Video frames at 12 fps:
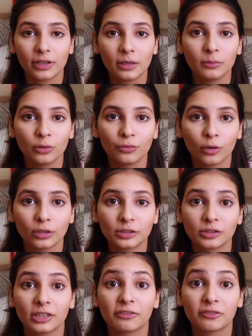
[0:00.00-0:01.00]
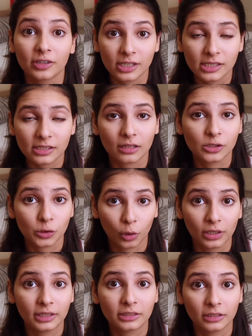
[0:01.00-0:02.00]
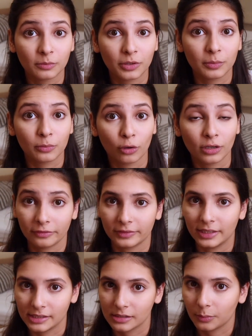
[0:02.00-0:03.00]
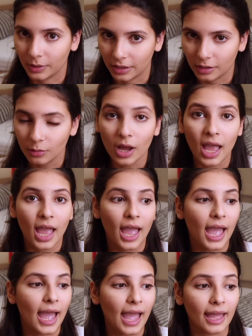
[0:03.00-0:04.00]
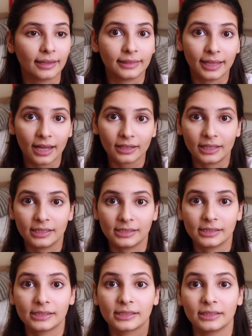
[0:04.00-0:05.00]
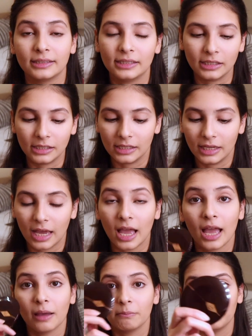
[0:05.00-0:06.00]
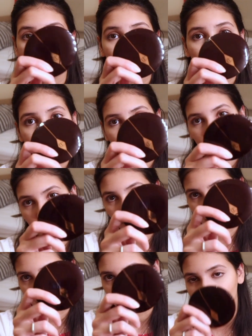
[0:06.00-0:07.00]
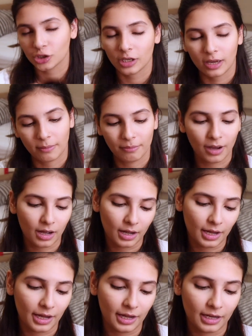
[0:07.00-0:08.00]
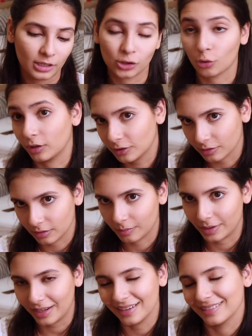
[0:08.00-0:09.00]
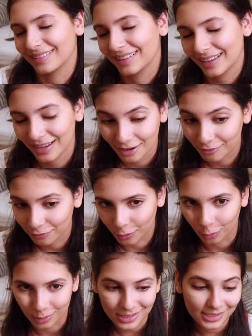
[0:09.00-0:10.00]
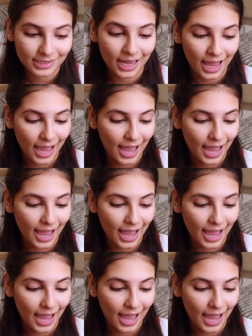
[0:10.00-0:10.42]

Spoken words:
we'll move on to the first Charlotte Tilbury product of this video, and that is the Pillow Talk blush by Charlotte Tilbury, of course,